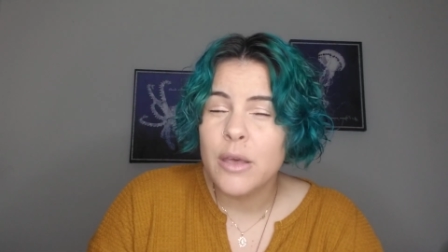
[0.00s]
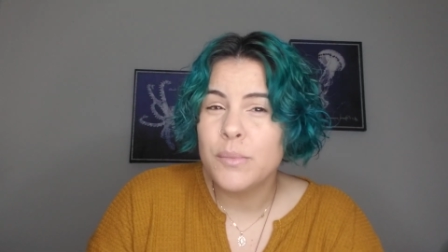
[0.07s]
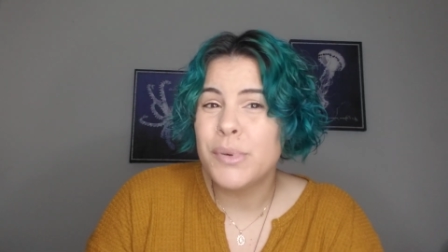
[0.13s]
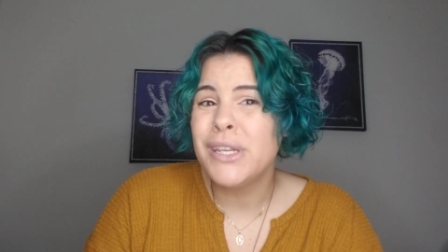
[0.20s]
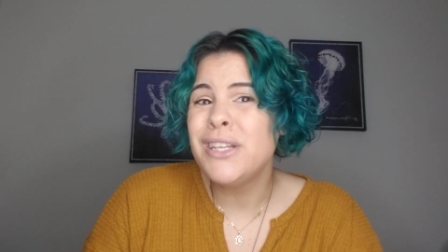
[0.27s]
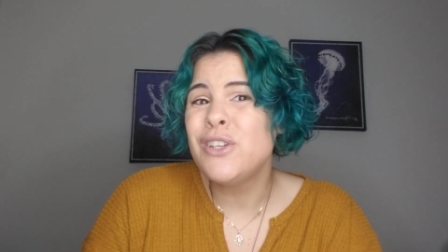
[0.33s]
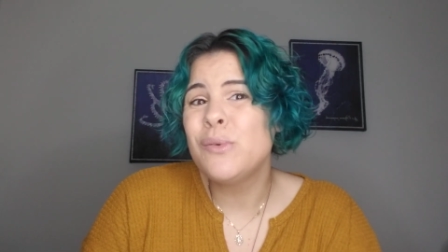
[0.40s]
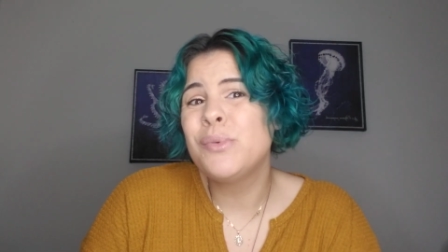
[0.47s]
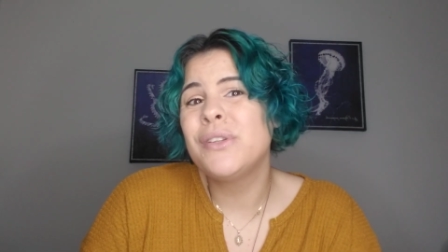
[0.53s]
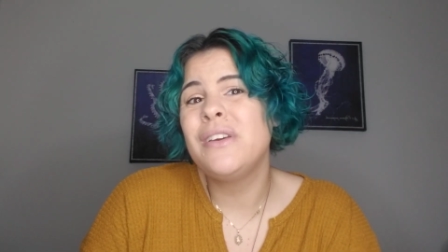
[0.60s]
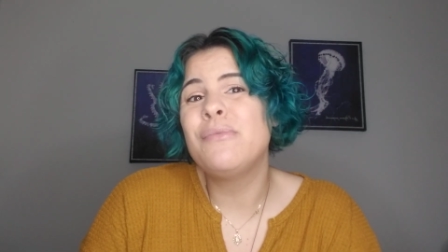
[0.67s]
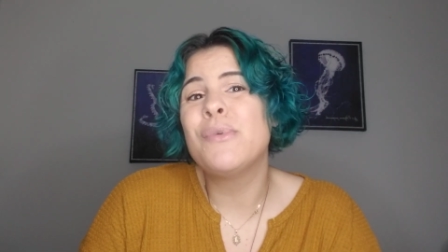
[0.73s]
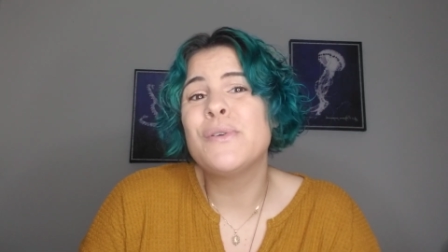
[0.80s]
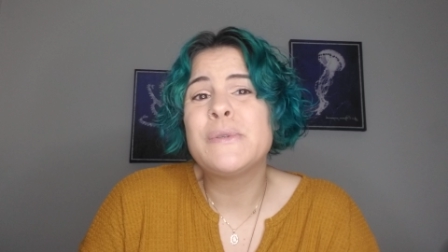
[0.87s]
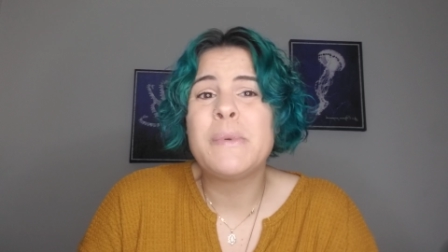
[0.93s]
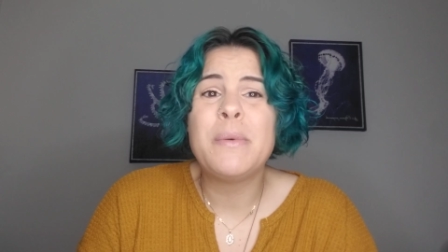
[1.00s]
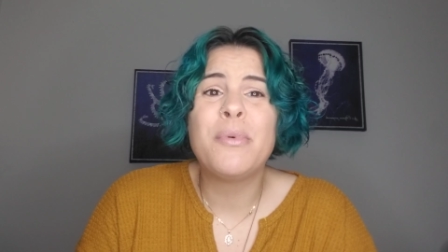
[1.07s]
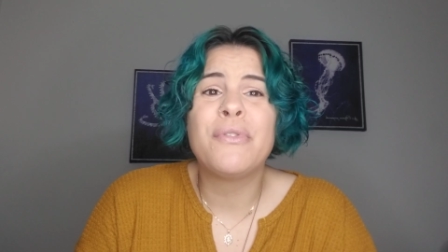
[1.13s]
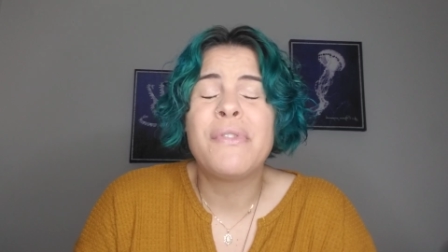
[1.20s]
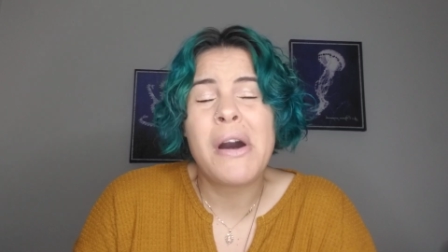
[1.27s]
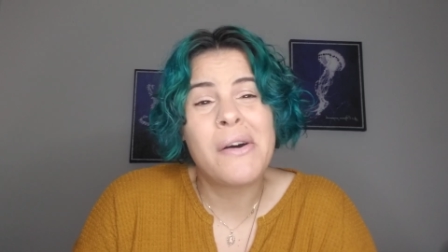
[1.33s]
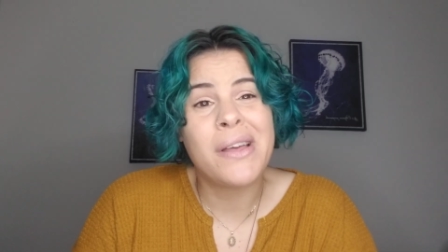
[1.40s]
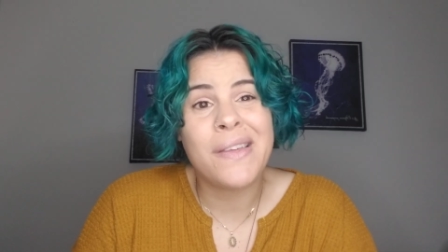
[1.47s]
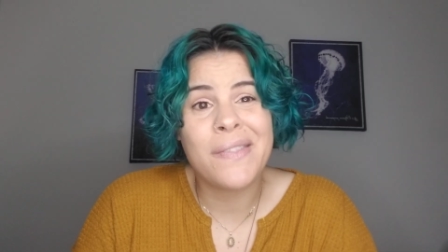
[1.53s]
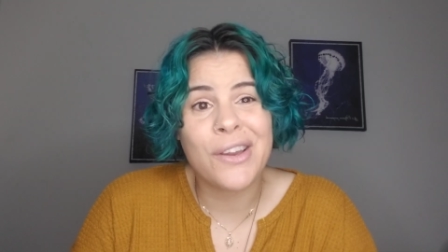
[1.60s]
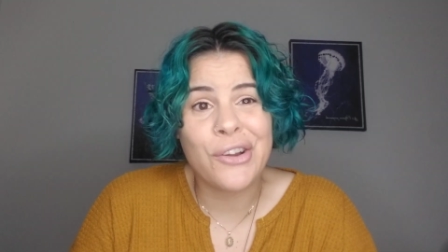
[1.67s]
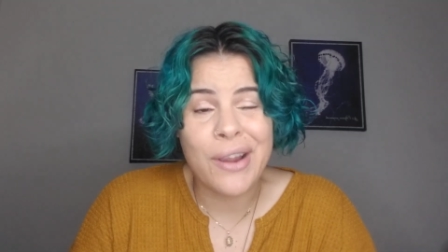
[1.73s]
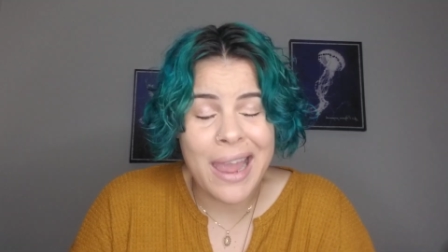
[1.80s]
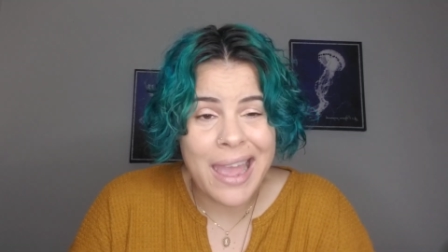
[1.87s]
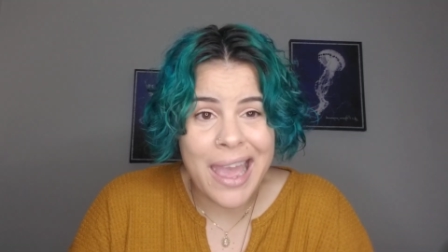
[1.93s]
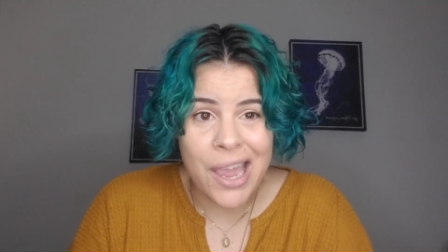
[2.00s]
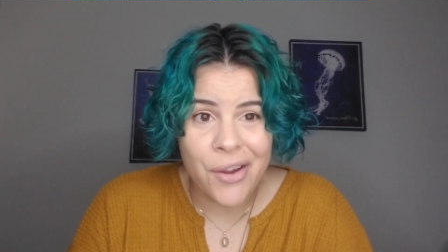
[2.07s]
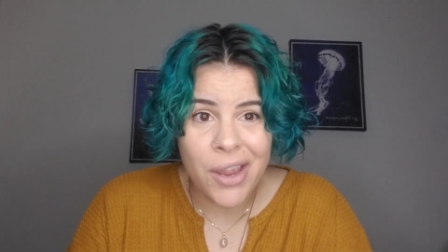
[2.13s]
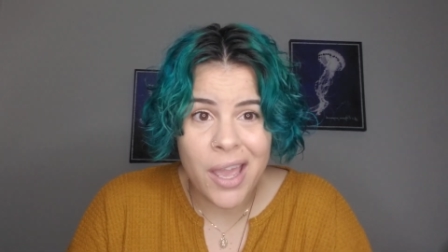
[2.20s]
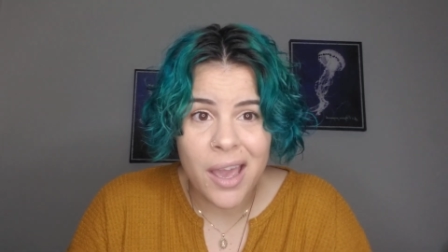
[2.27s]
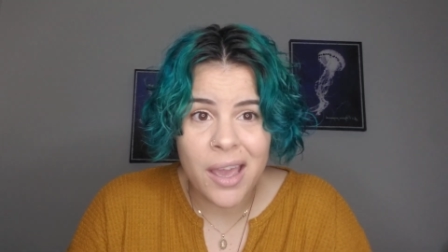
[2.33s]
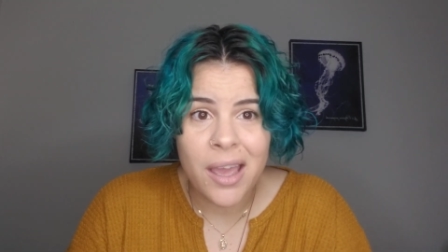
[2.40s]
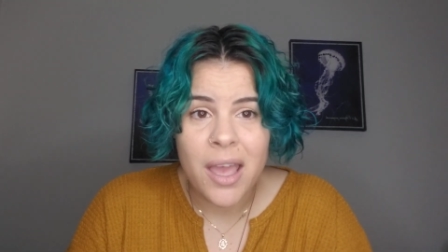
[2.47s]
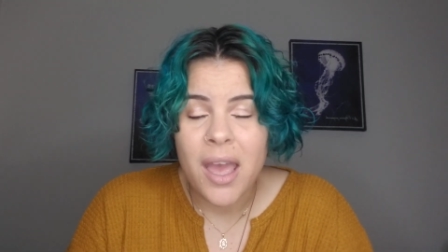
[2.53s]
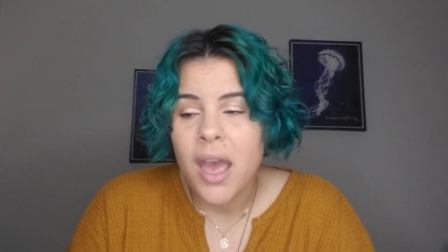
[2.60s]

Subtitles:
but I do believe most people fall in the gray area.